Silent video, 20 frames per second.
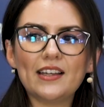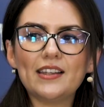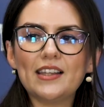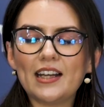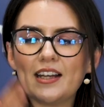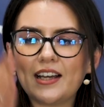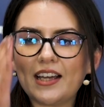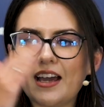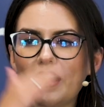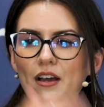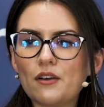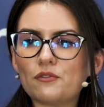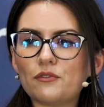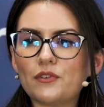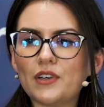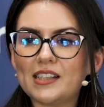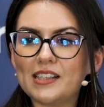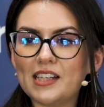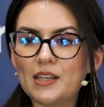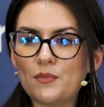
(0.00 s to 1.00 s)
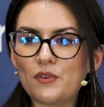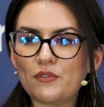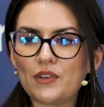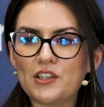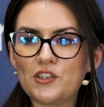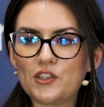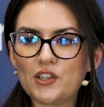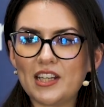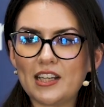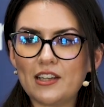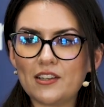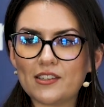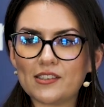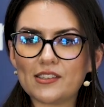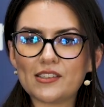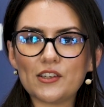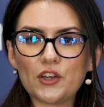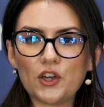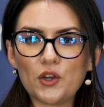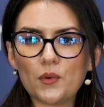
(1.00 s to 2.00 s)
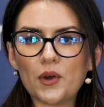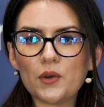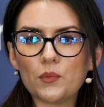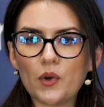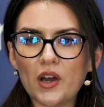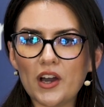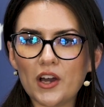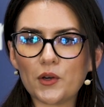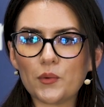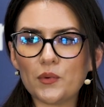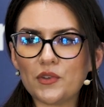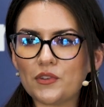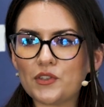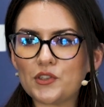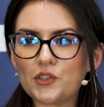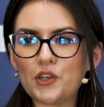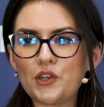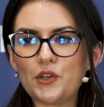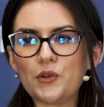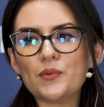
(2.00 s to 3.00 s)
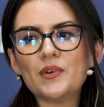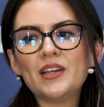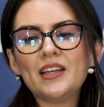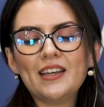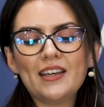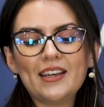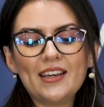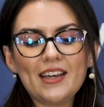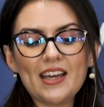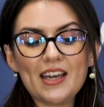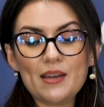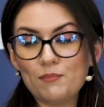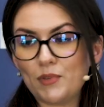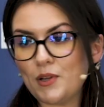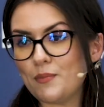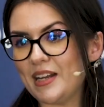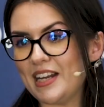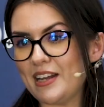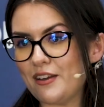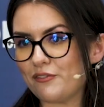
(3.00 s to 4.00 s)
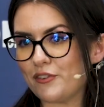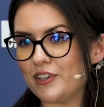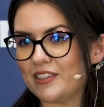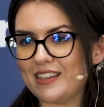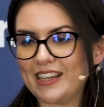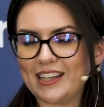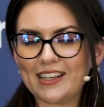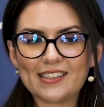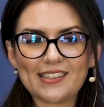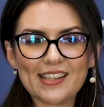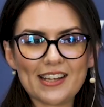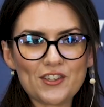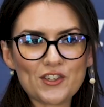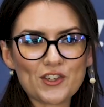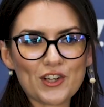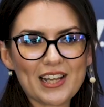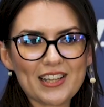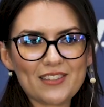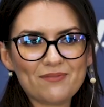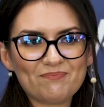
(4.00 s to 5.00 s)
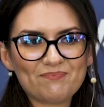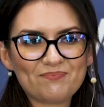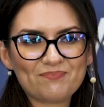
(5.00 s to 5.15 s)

And then I have a team of engineers who I work with to implement everything, essentially.